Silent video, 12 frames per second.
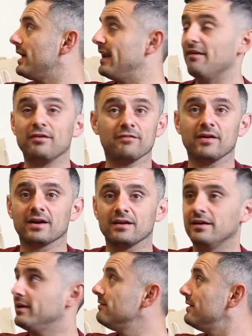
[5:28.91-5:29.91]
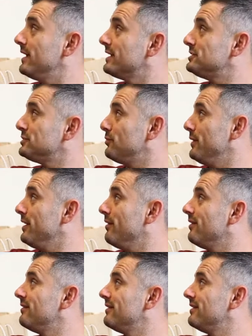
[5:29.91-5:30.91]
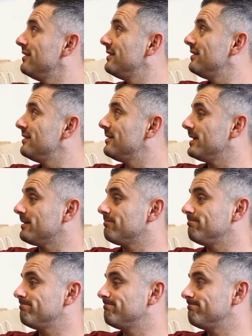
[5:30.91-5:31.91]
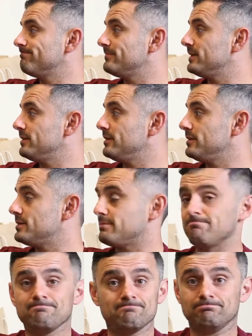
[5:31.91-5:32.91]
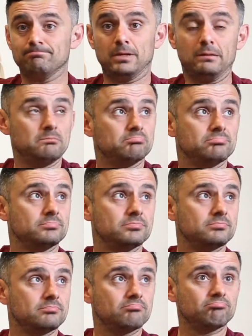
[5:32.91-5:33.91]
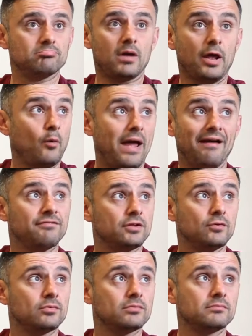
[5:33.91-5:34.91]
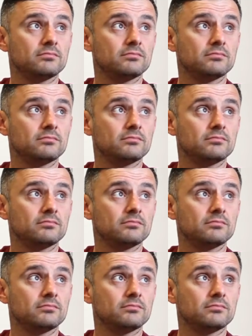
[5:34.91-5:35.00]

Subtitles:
And every fucking night. Like, it's just real. Like, just, man, I don't have to.